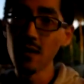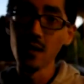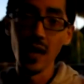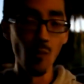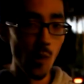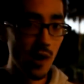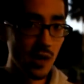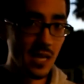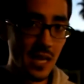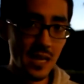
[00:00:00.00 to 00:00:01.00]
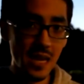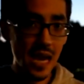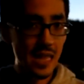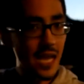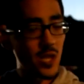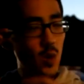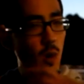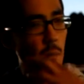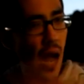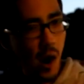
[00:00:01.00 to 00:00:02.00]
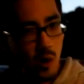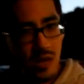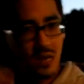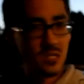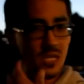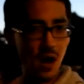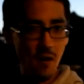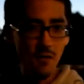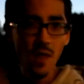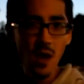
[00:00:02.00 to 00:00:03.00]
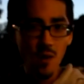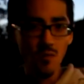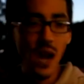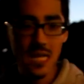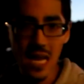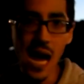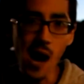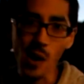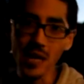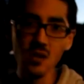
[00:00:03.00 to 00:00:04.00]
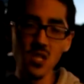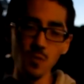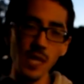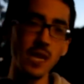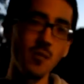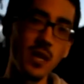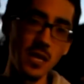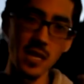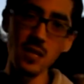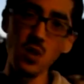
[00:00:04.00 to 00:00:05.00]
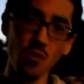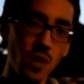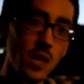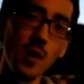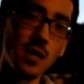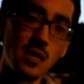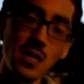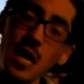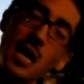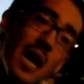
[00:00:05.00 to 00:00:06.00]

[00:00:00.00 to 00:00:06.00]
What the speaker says: and working, and like you're empowering yourself right now, and you're speaking what it is you really want to say.